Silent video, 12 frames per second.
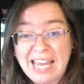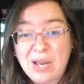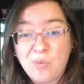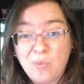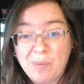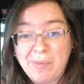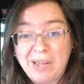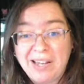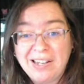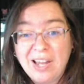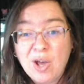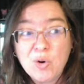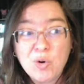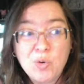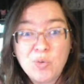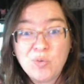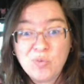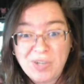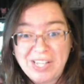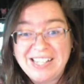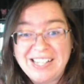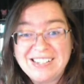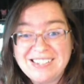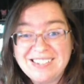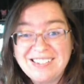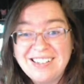women who reads